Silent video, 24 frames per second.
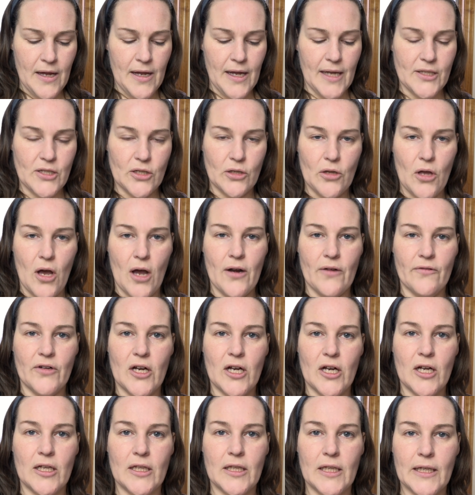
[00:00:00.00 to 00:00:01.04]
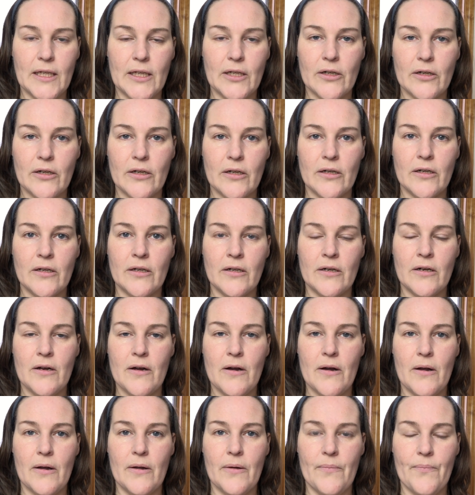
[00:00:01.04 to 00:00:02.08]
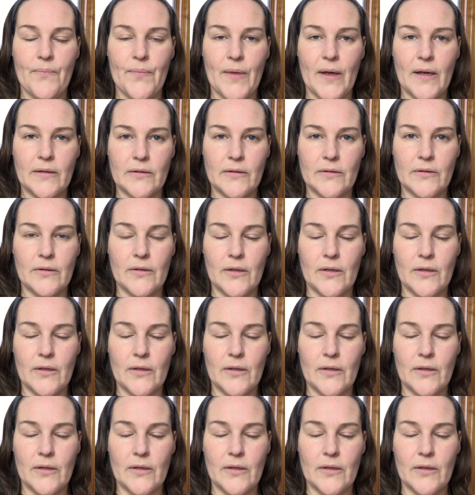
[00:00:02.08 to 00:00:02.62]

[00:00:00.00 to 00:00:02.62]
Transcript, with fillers: it's a lot of clear uh,